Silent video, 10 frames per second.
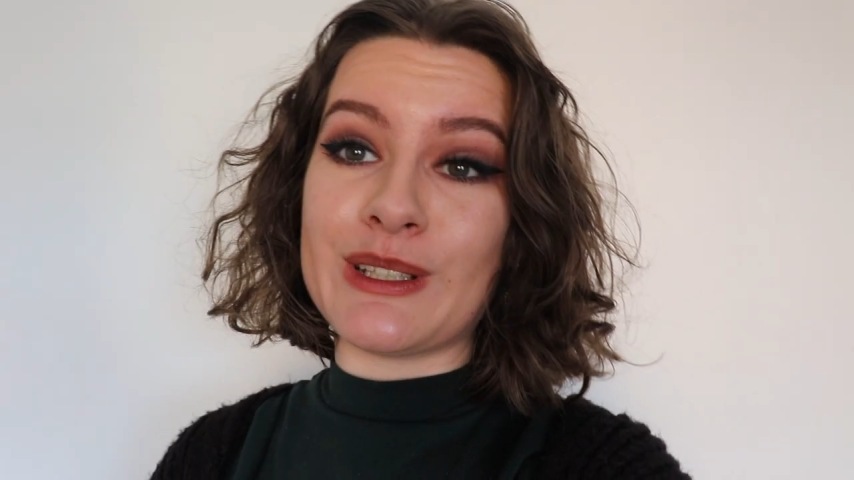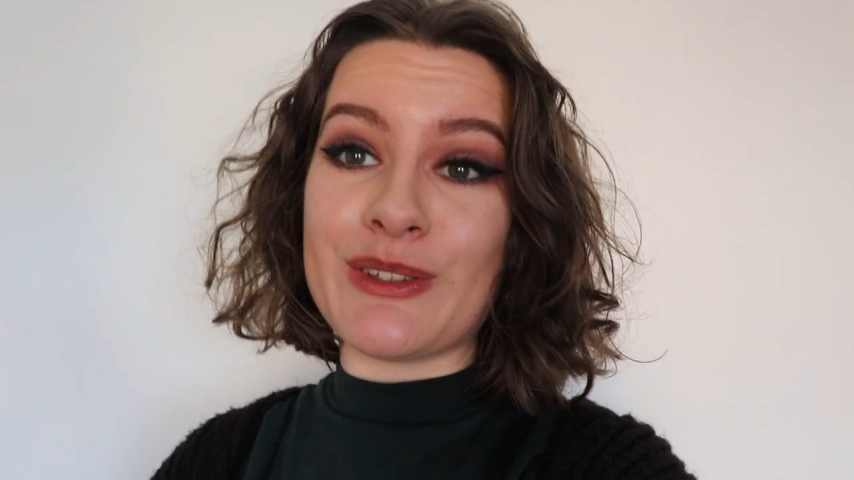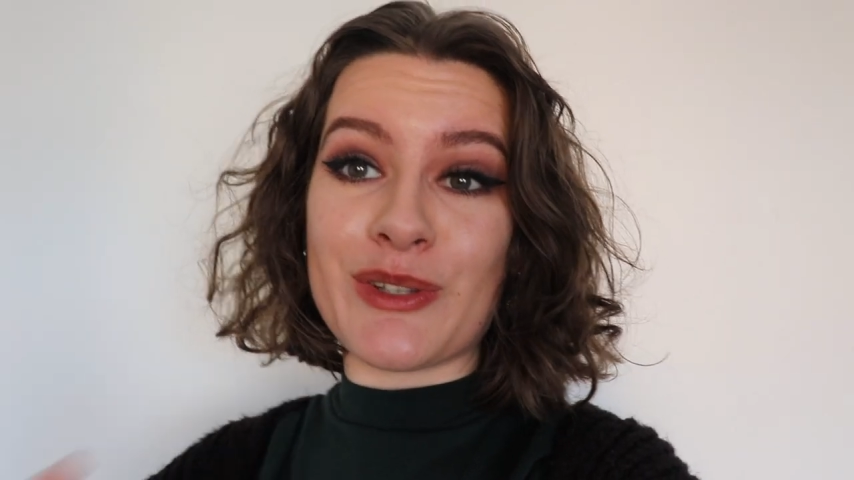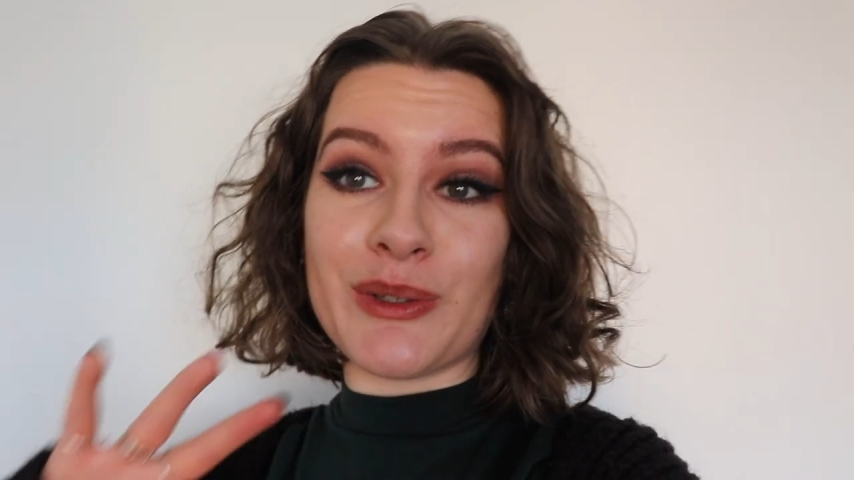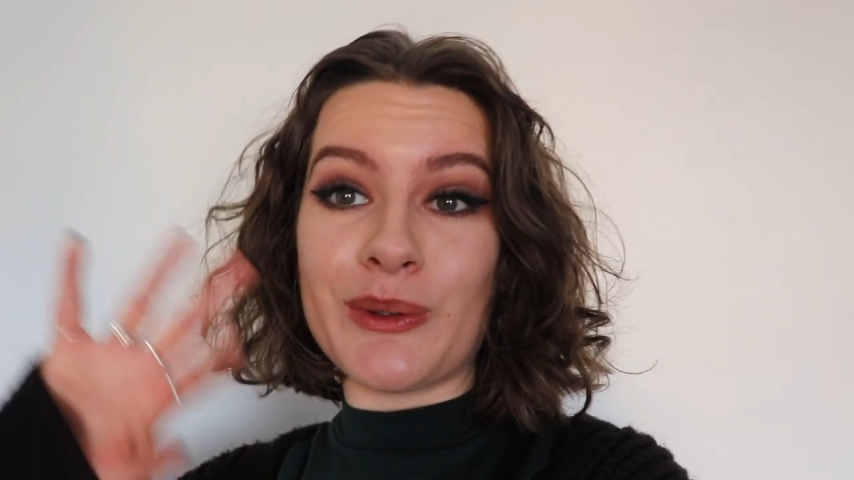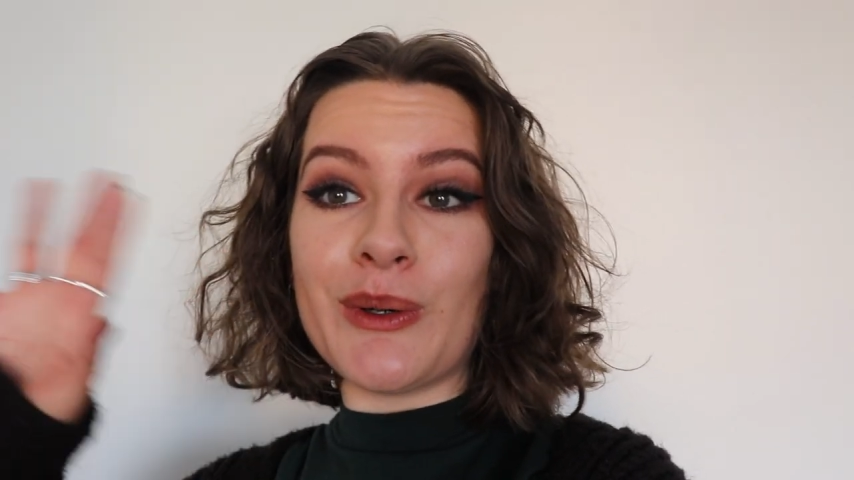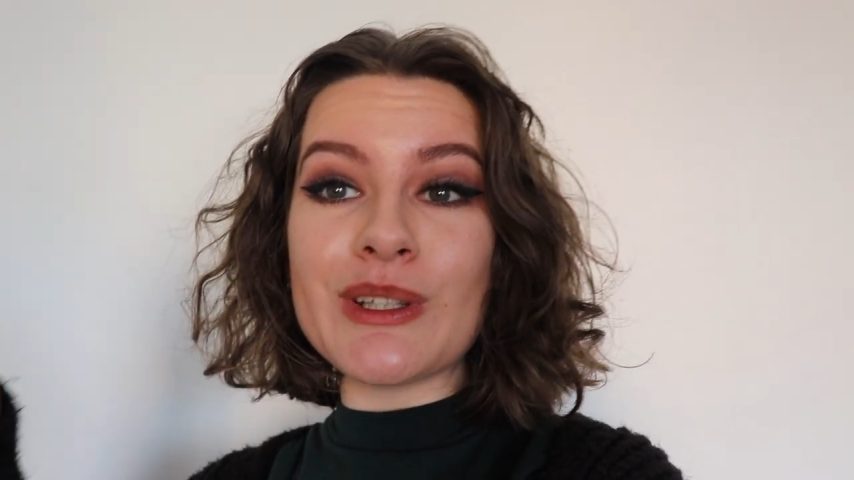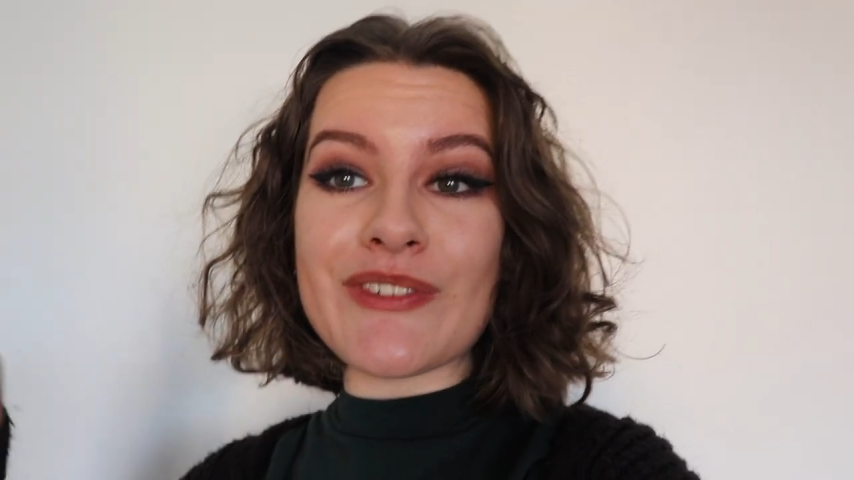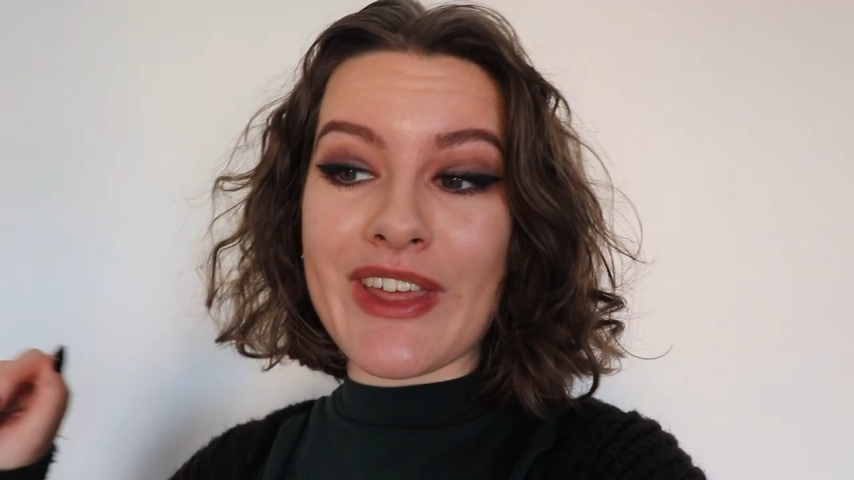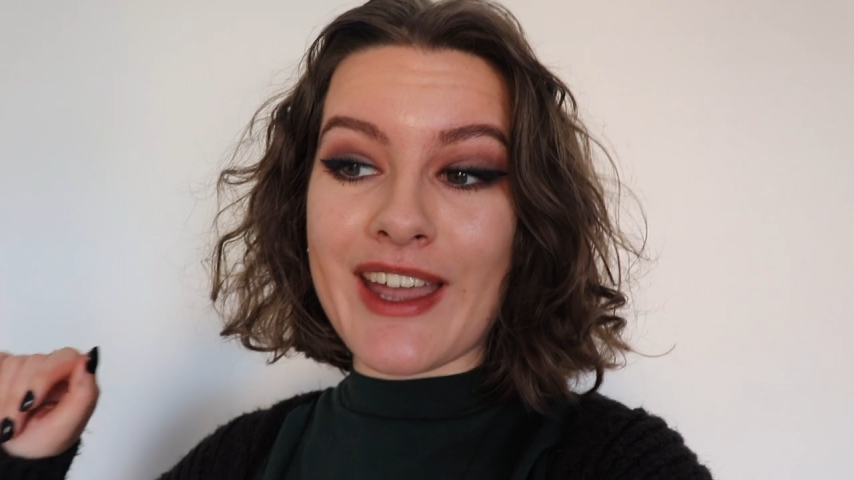into
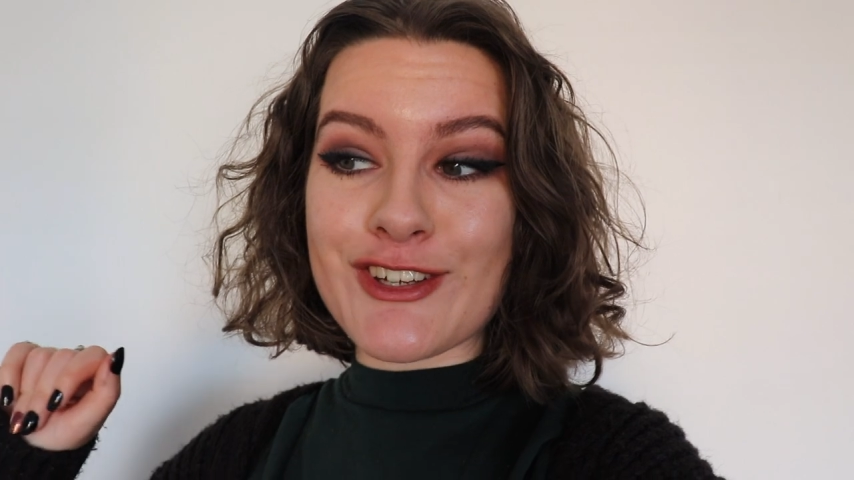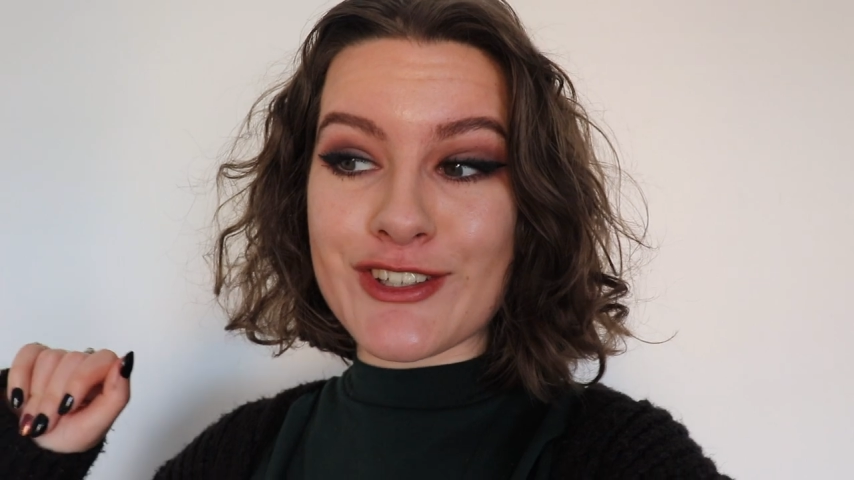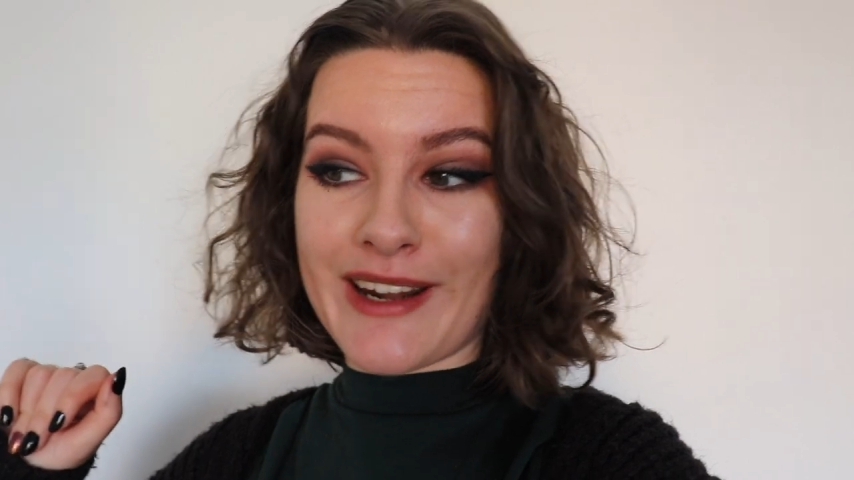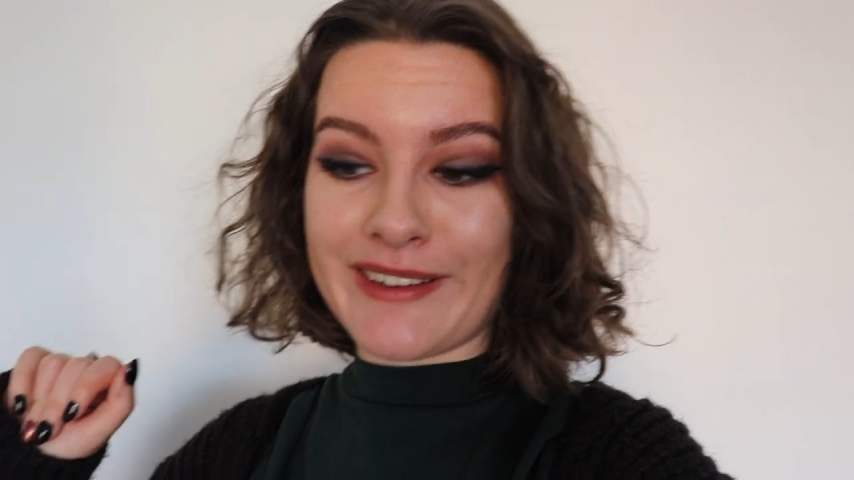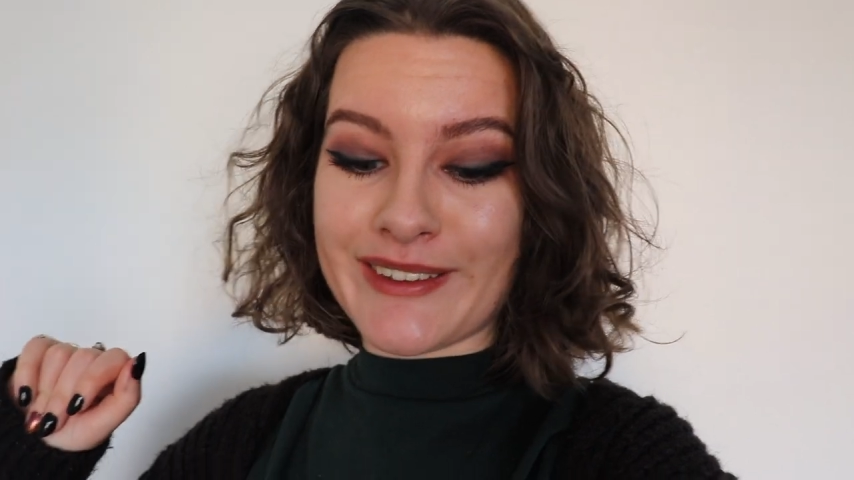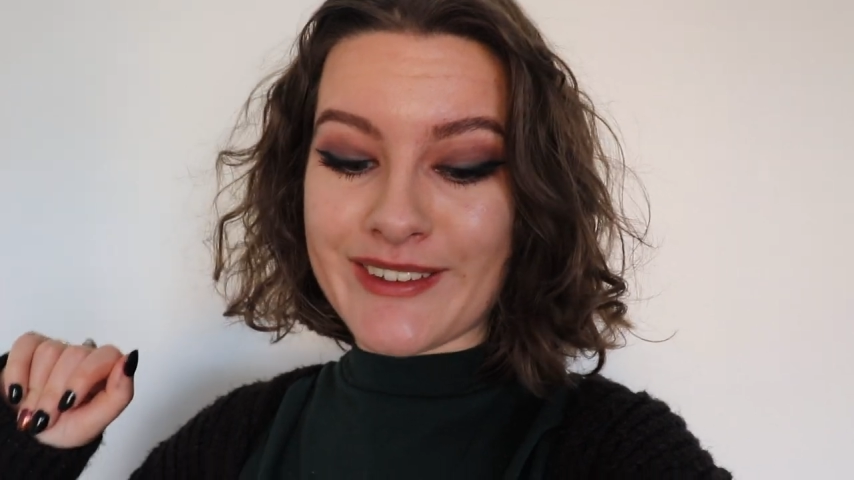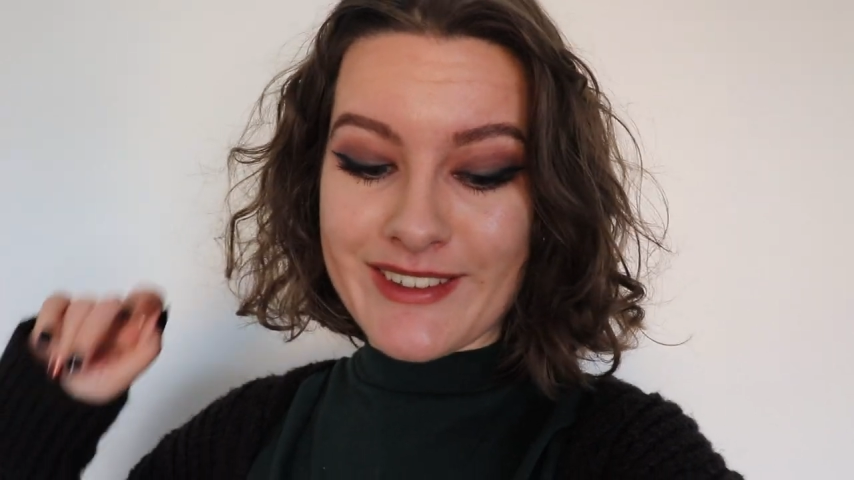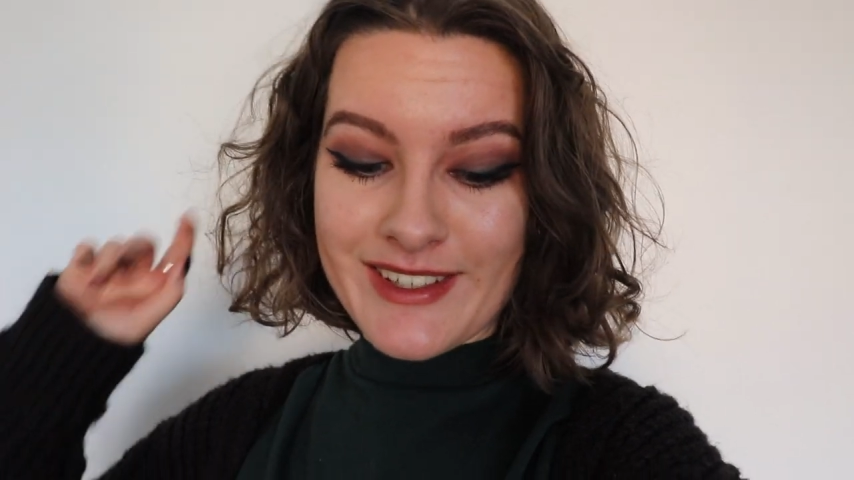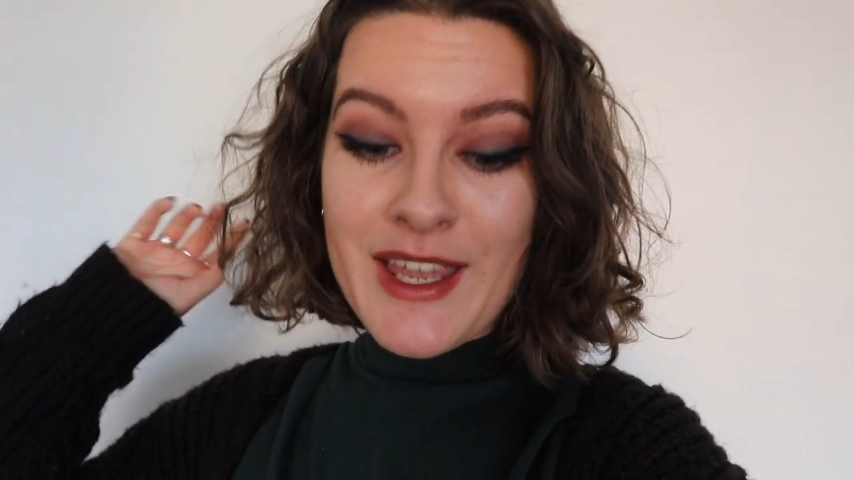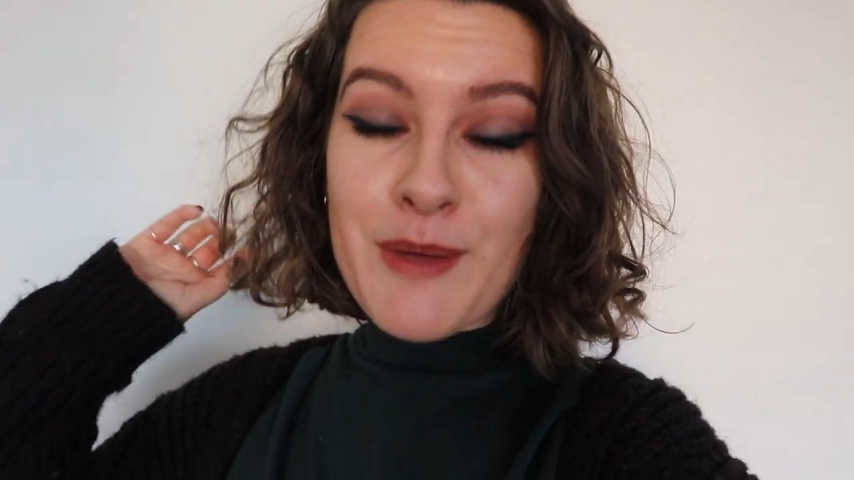all of their shenanigans.